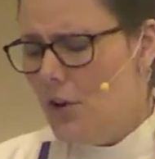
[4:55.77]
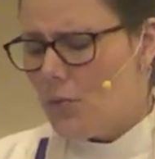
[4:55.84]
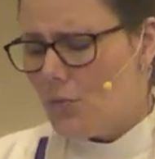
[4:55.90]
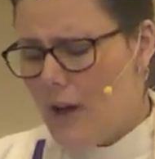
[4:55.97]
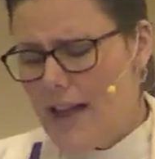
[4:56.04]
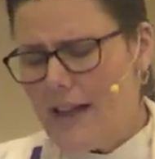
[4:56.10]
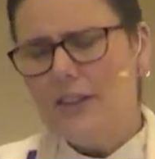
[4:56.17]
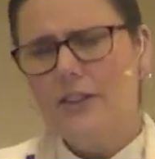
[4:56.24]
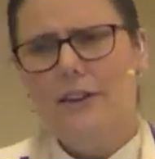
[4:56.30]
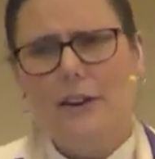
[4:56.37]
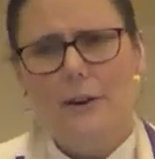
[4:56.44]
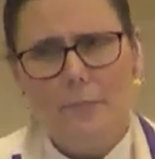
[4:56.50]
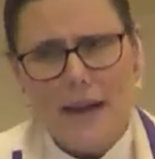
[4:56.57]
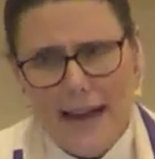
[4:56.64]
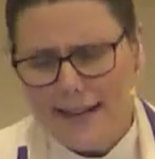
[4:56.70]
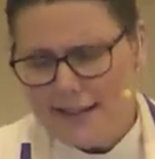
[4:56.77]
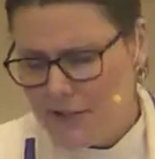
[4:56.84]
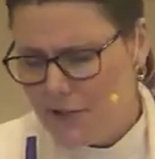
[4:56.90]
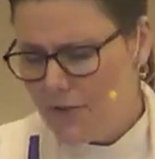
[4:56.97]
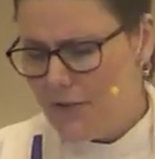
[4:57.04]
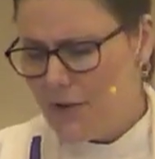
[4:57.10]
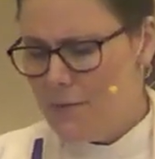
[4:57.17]
regular
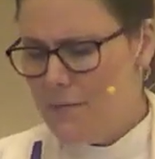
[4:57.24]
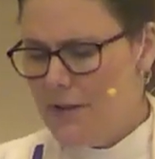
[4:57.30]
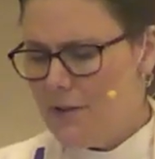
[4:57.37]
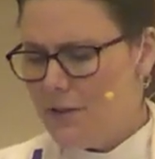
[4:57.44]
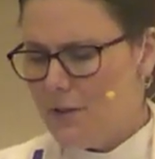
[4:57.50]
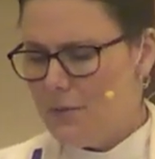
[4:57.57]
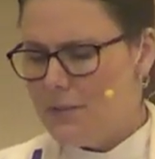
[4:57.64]
Passover meal